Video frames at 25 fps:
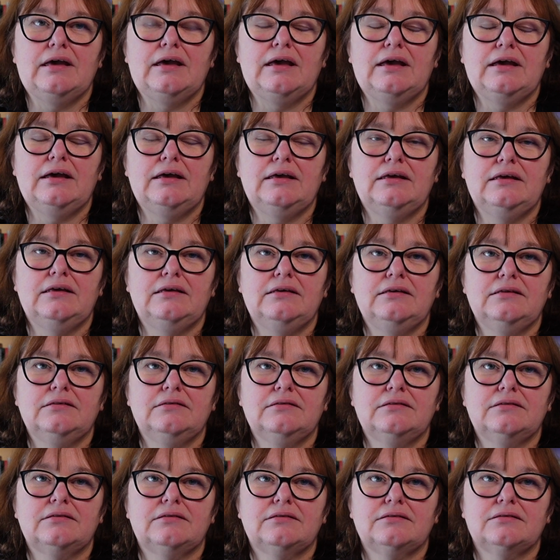
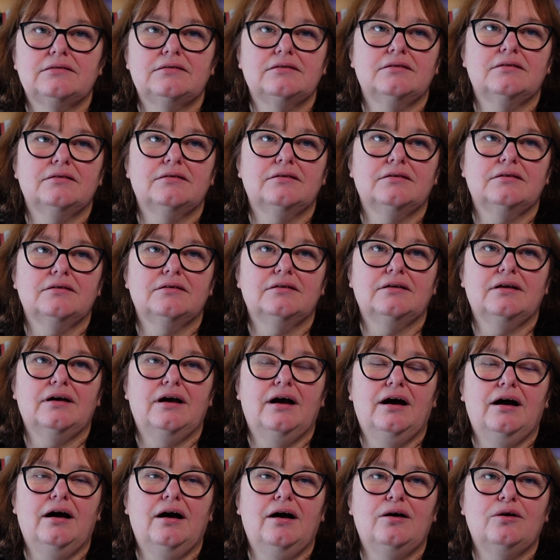And
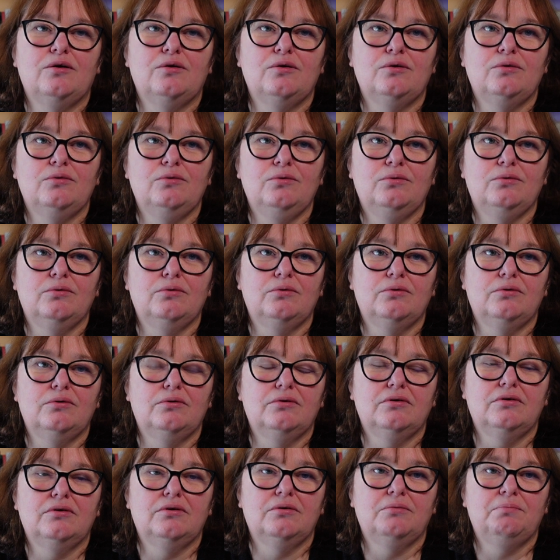how
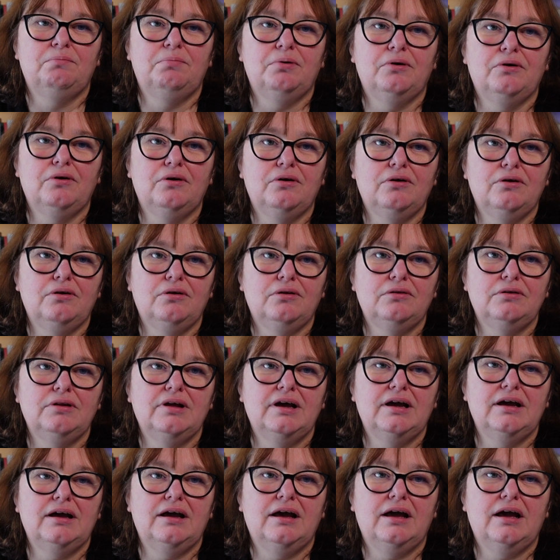
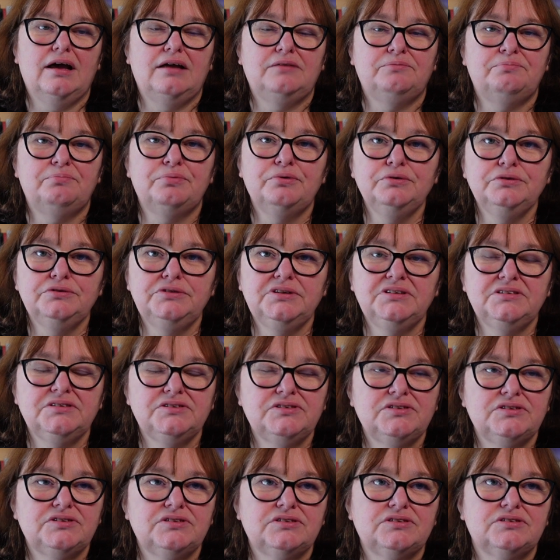Paul and
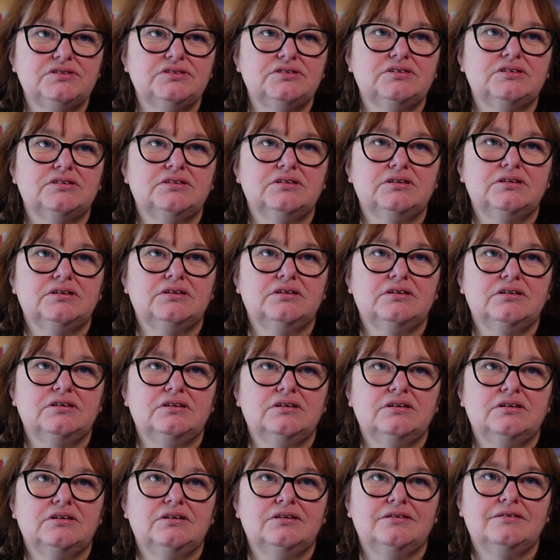Prudence
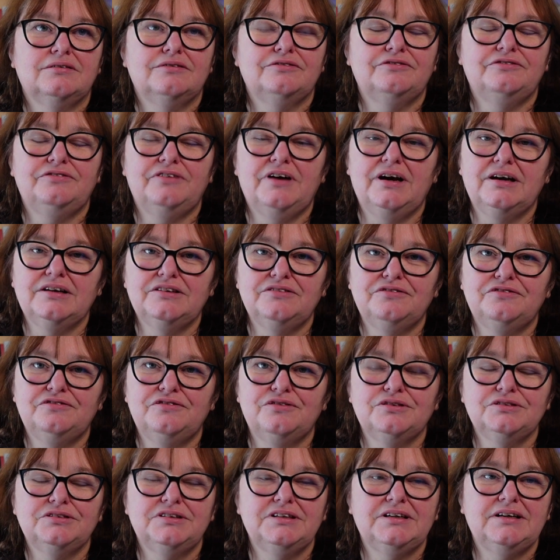fight
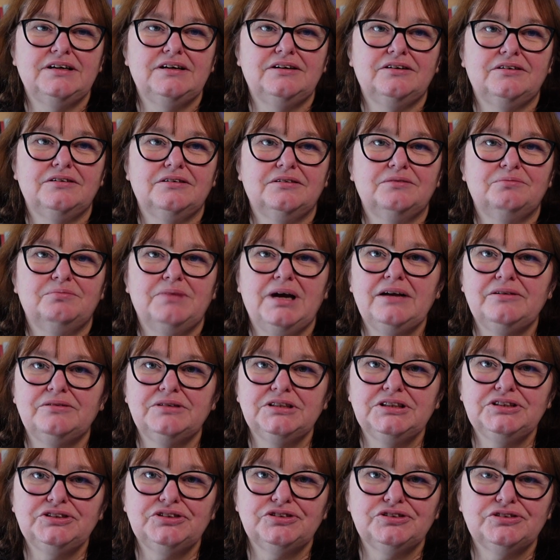for their
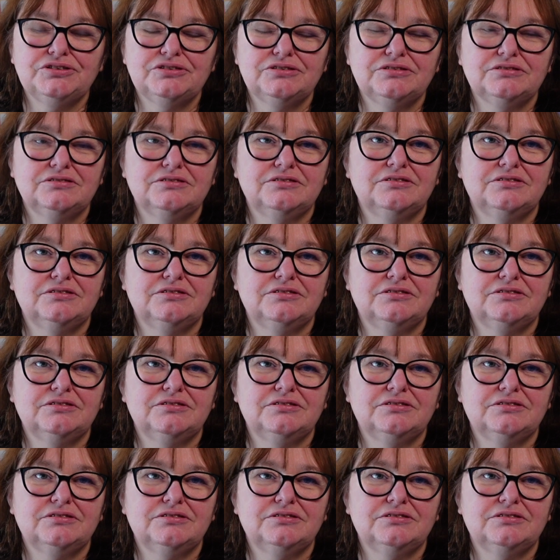marriage,